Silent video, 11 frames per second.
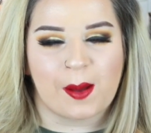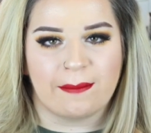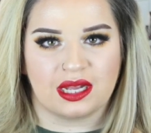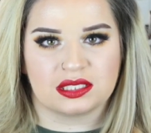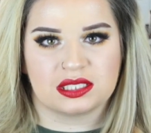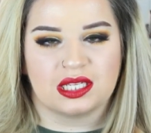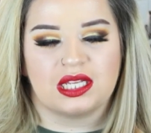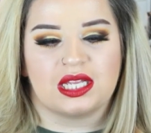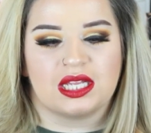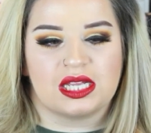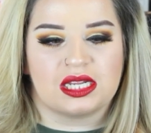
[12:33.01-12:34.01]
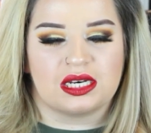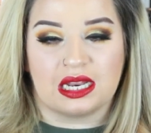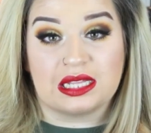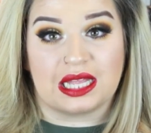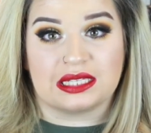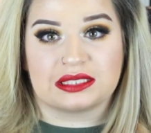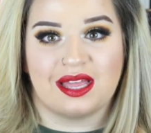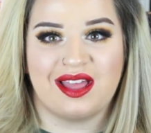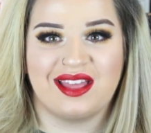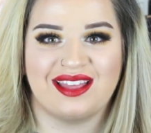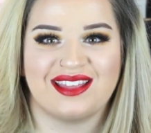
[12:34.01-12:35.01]
But nonetheless,
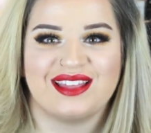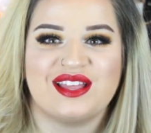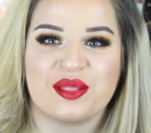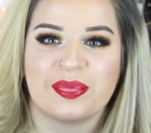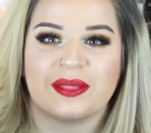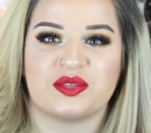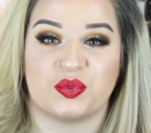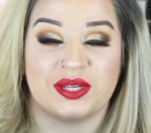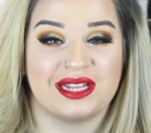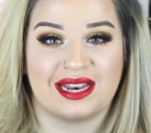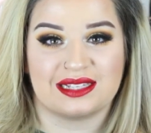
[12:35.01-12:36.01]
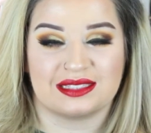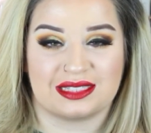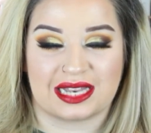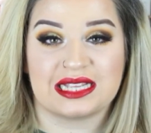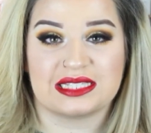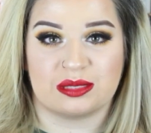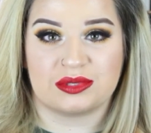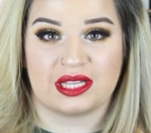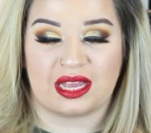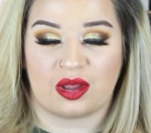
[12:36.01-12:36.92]
it's a really nice lipstick.